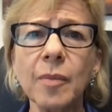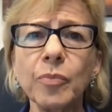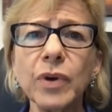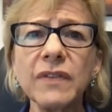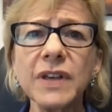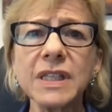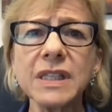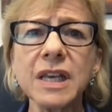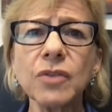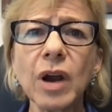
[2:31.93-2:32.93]

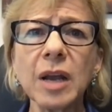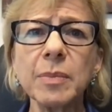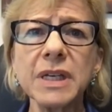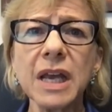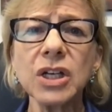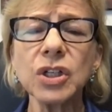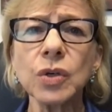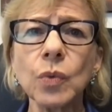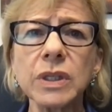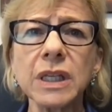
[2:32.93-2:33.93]
Previously, the
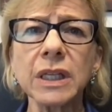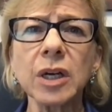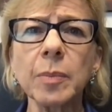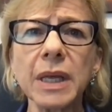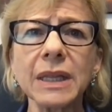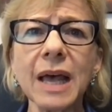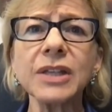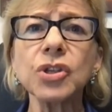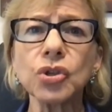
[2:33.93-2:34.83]
recommendation was a little bit less